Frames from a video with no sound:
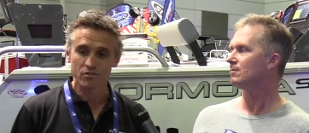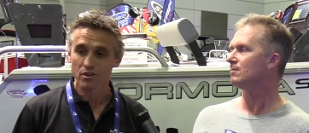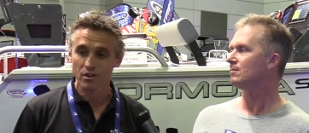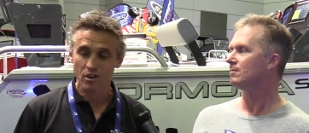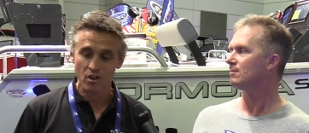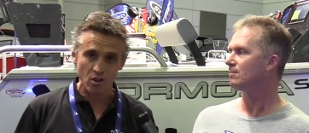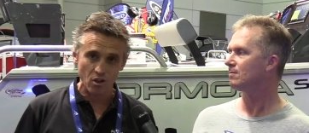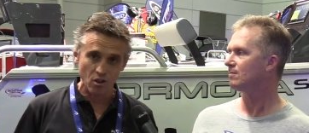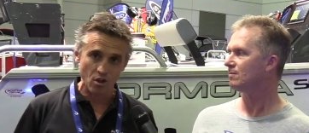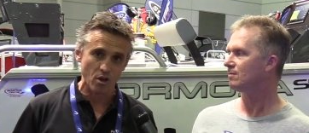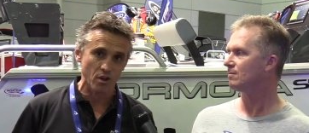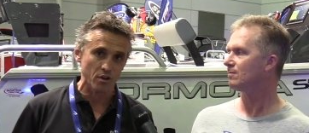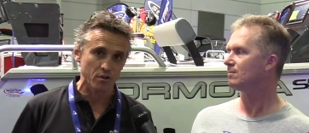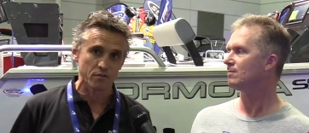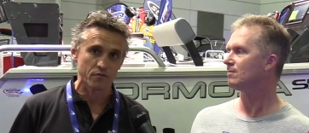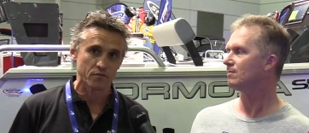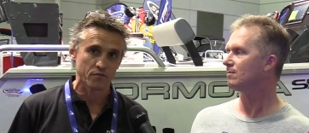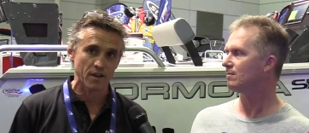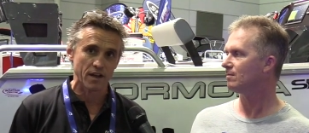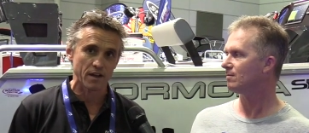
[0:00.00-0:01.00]
Speaker 1: got a lot
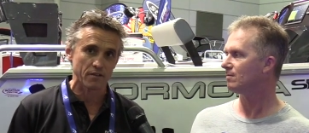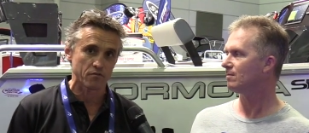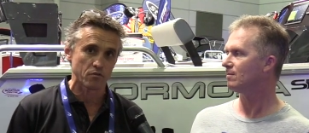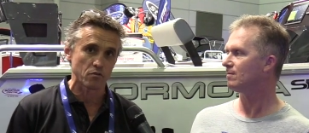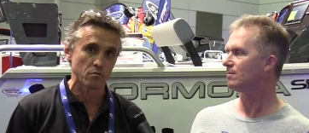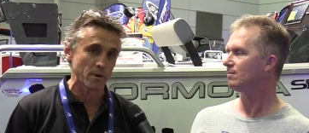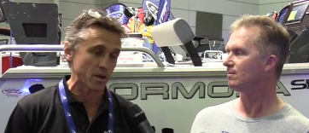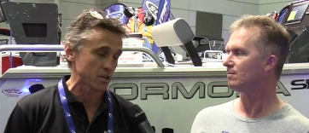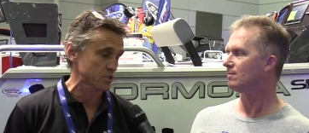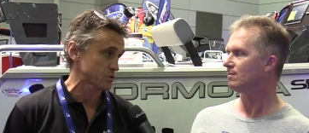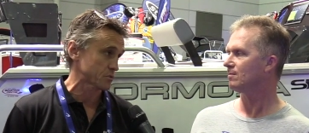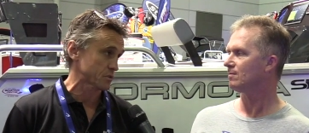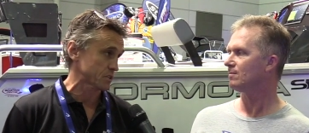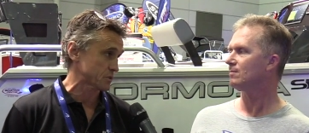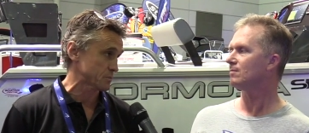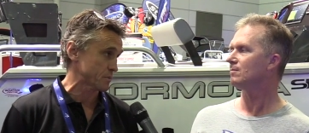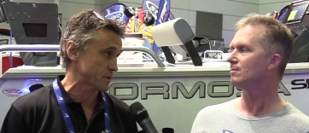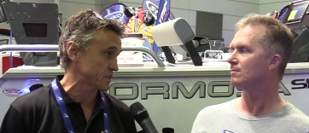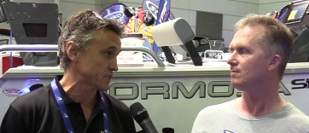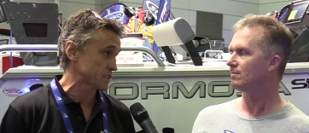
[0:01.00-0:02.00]
of uh, Formosa
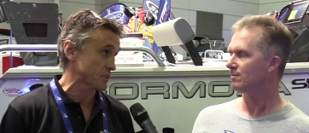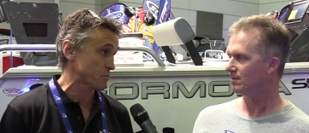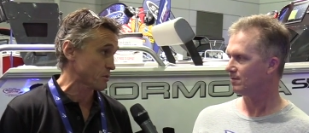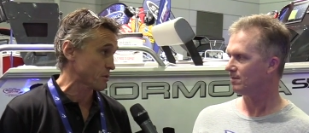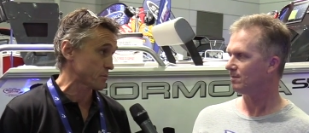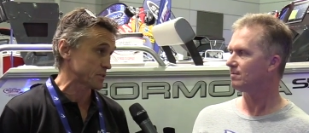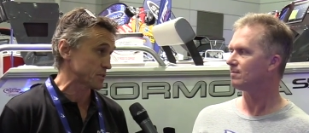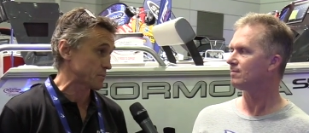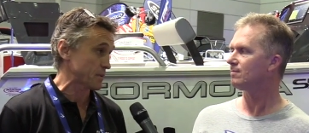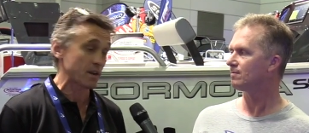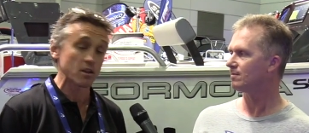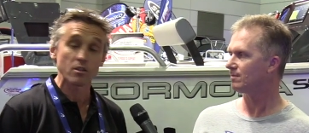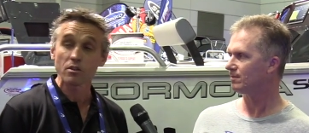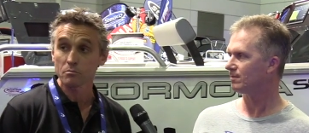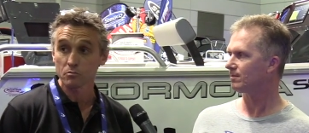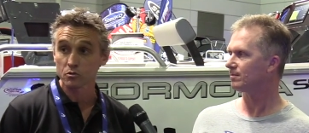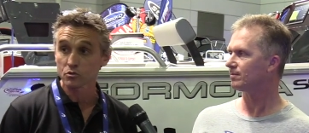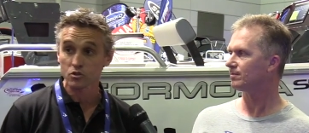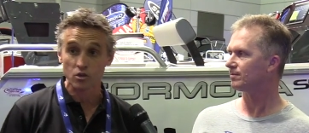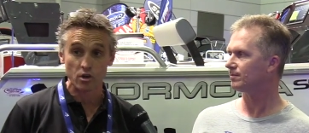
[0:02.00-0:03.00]
experience. They probably spend a
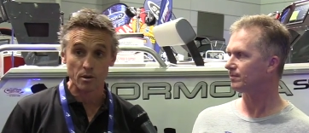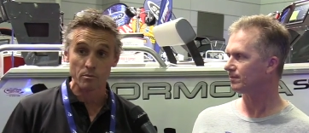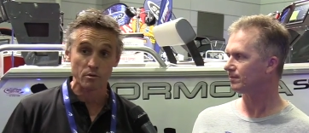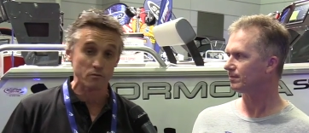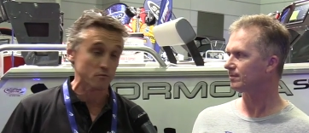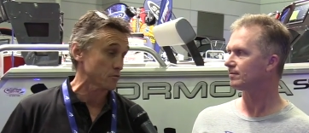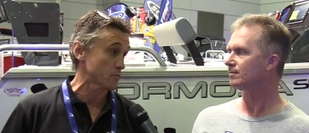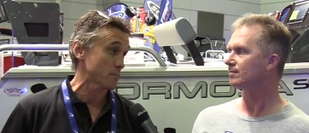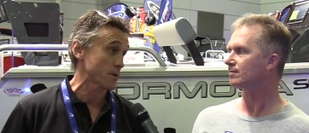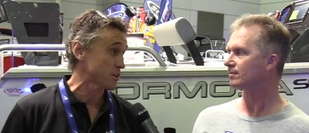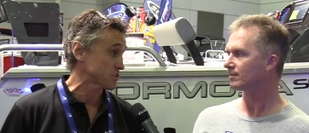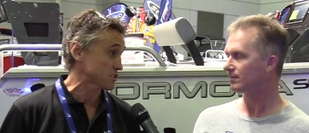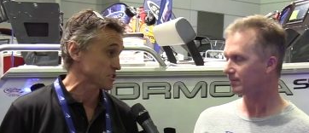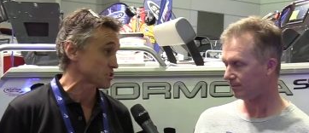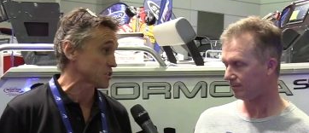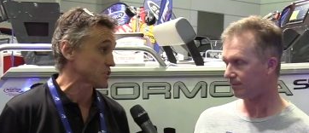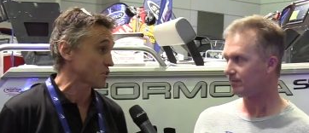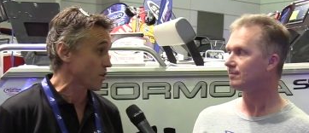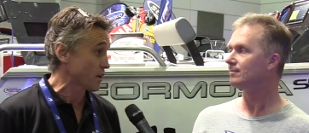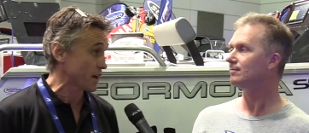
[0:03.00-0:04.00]
lot more time on
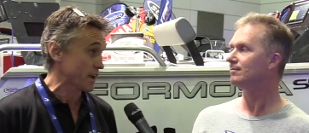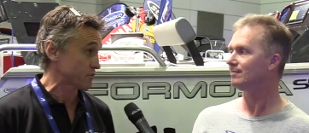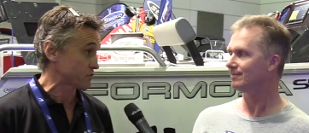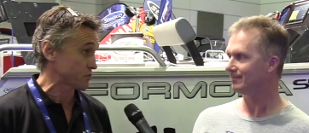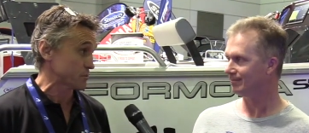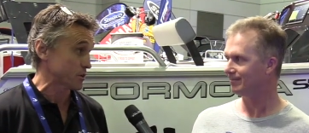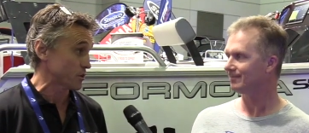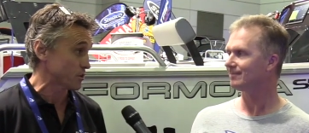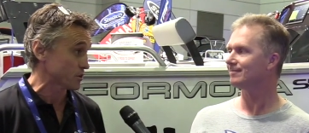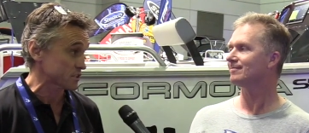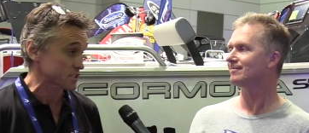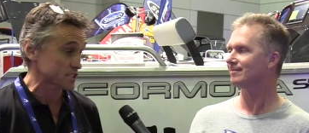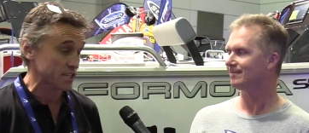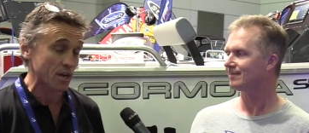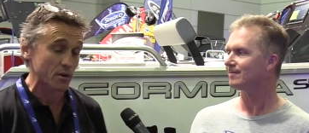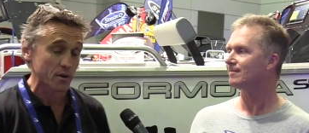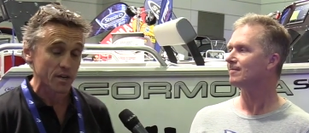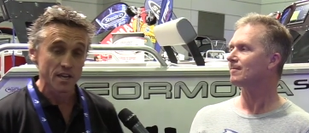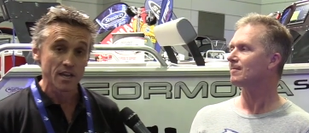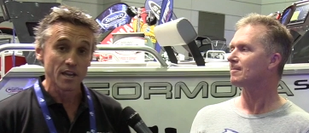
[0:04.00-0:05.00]
Formosas than I have, to be honest.
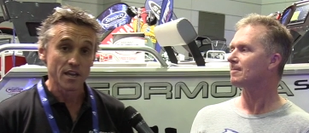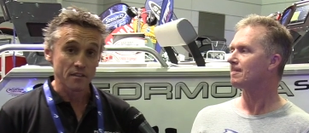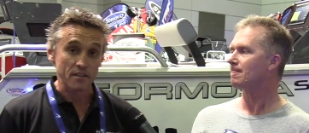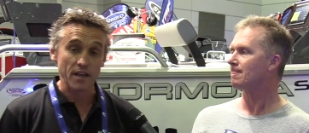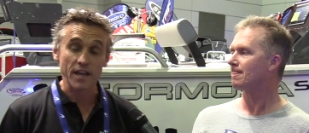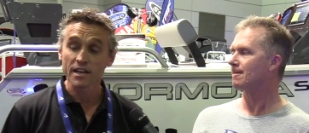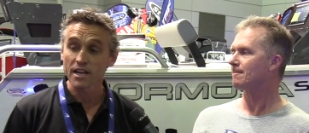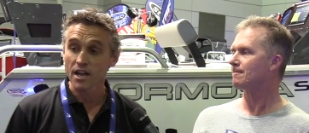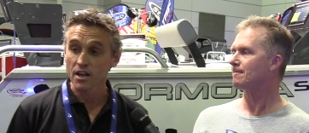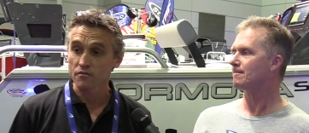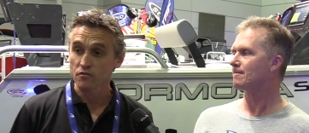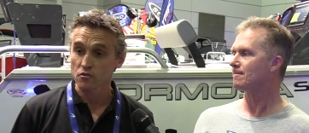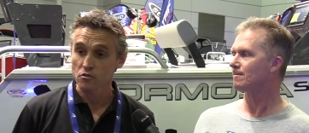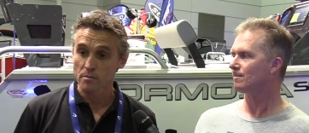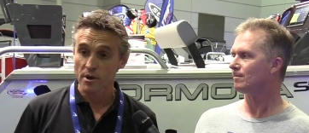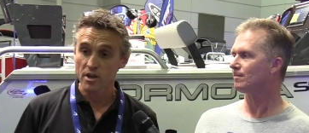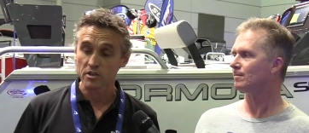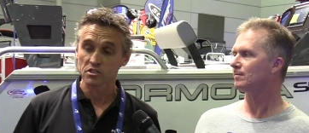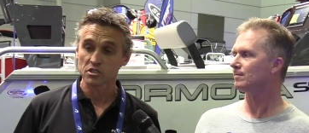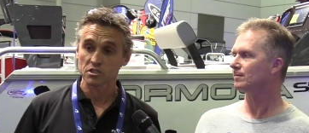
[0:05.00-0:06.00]
So they know
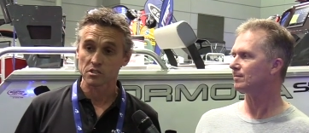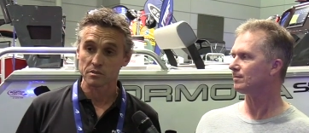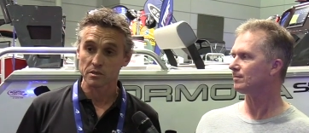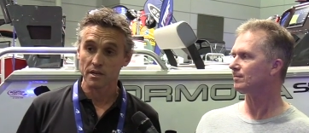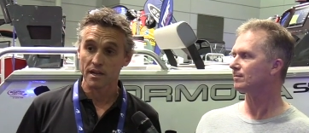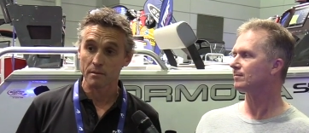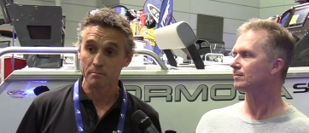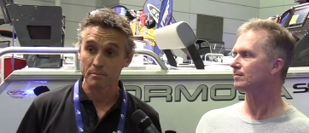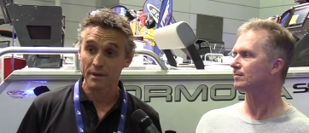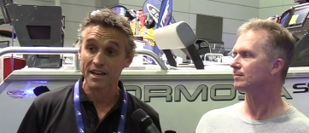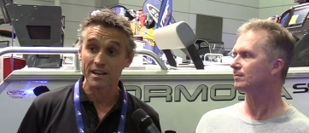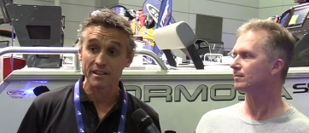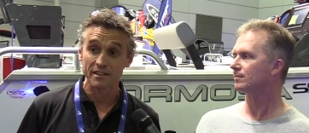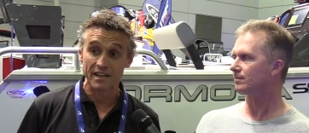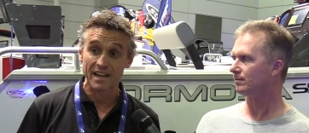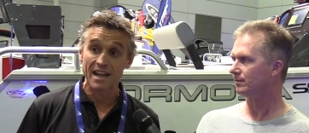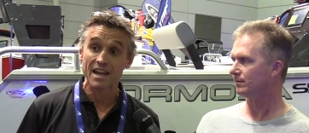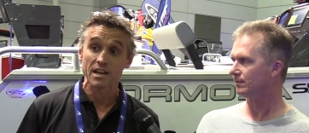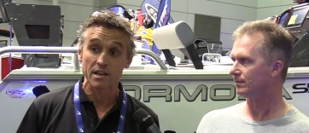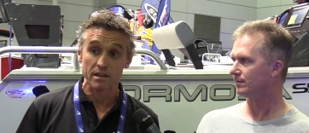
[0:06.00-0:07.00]
Formosas uh, better
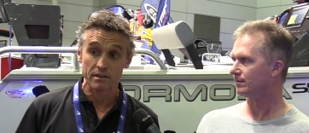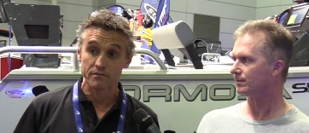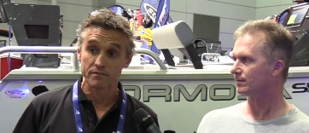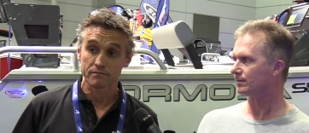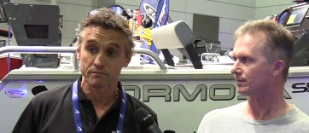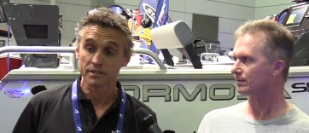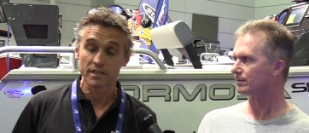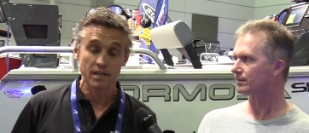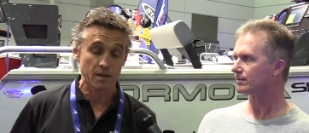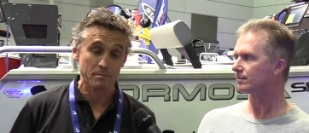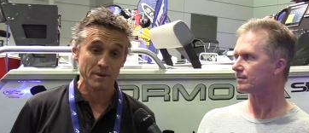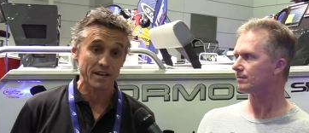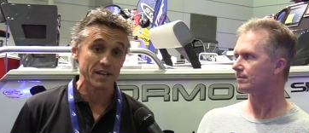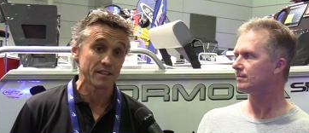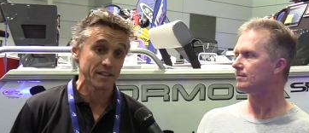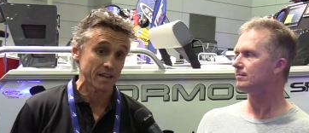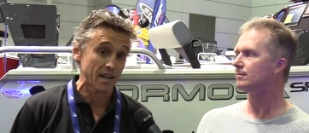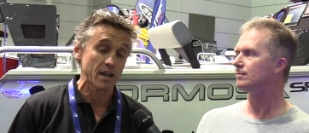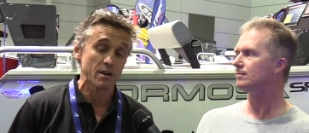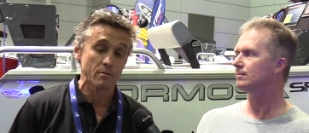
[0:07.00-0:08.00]
than any of you know better
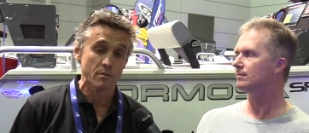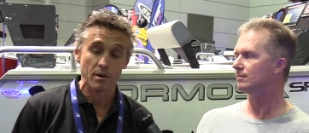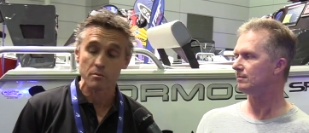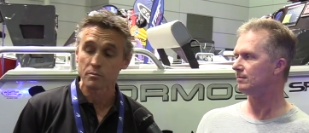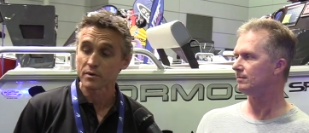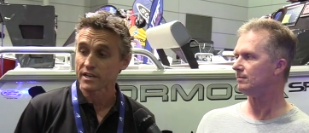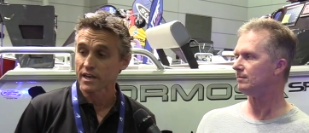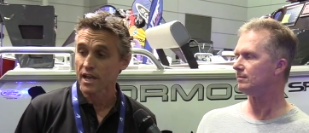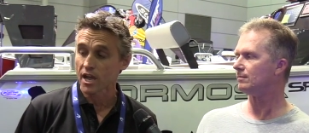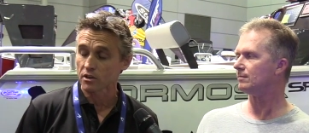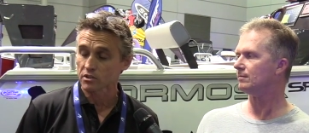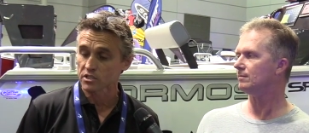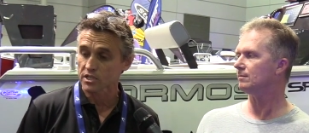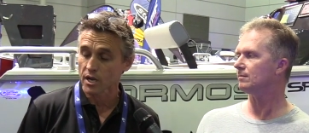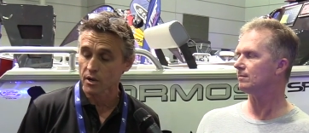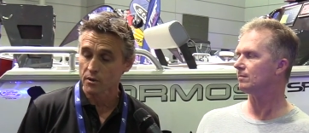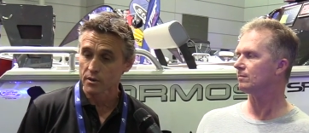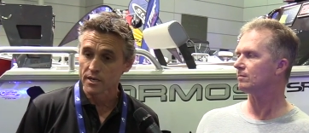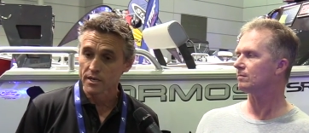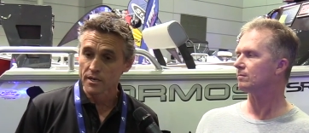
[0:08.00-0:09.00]
than anyone we know.
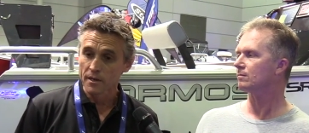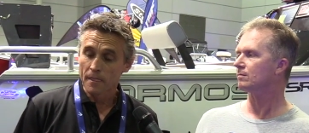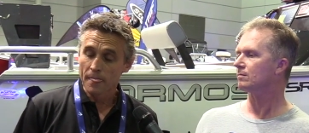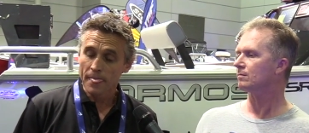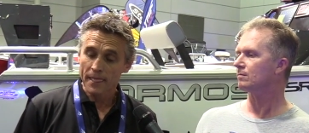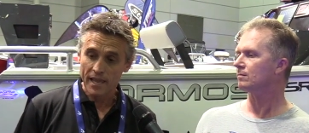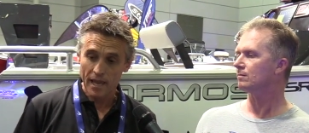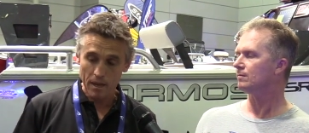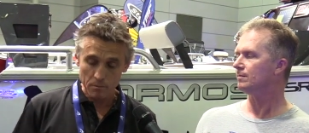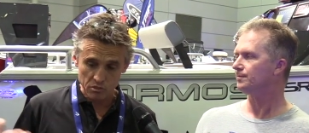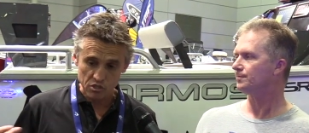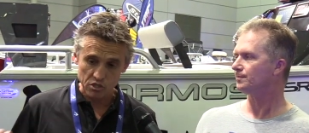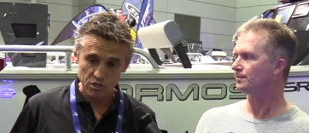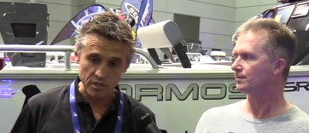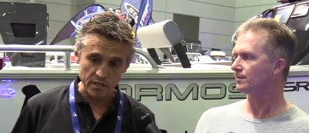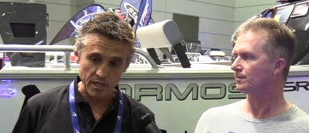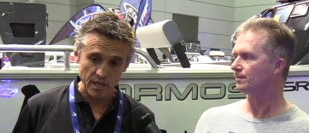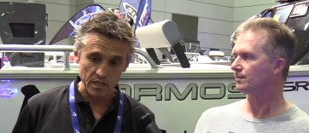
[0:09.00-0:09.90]
So come and see